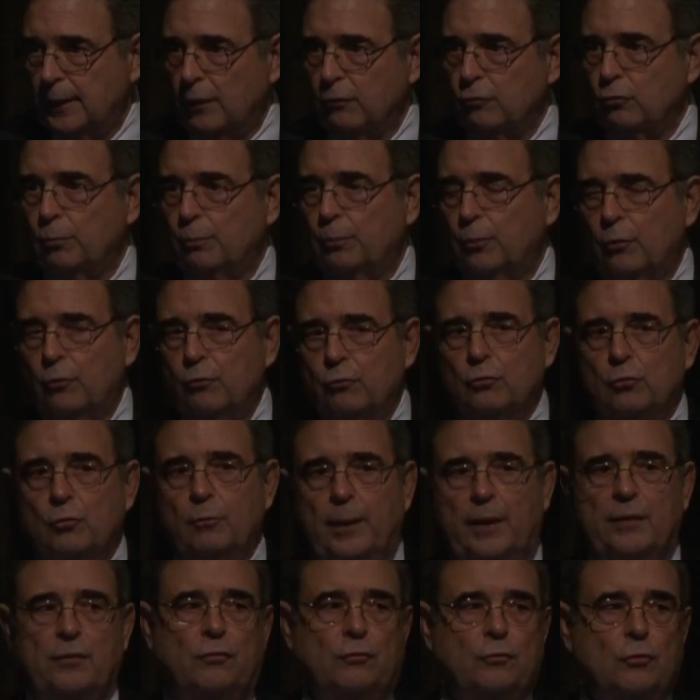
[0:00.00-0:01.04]
as opposed to
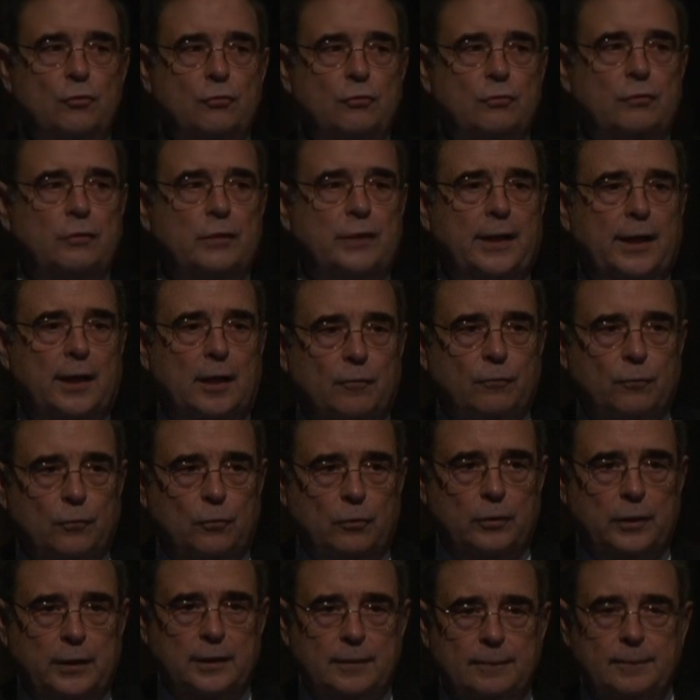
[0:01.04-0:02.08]
Massachusetts and
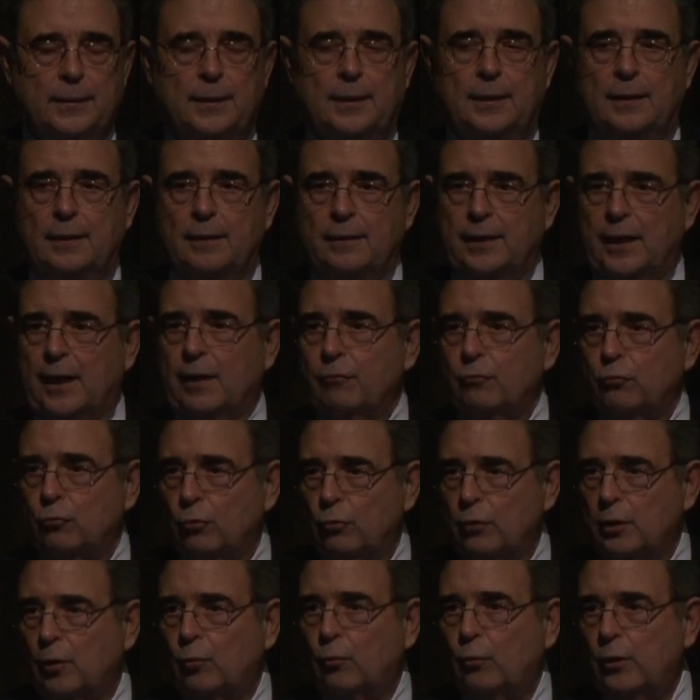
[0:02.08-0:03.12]
California that have
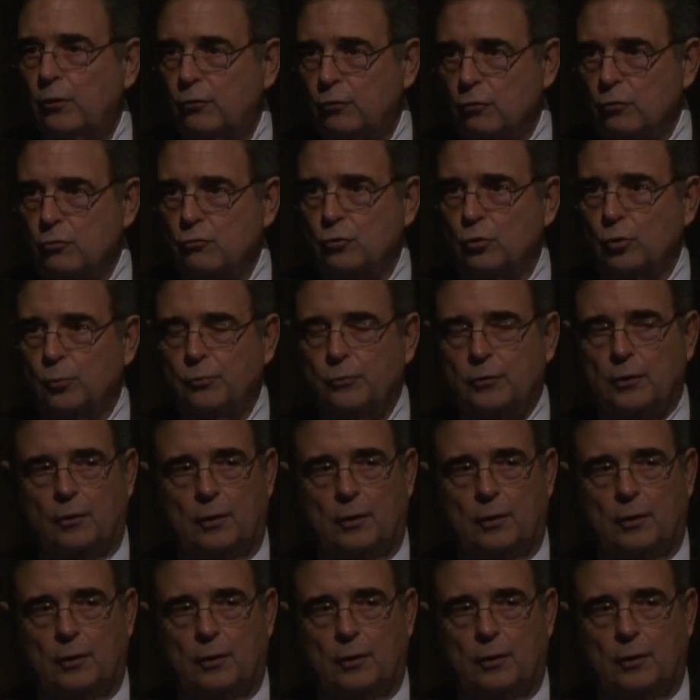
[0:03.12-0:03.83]
stronger research groups.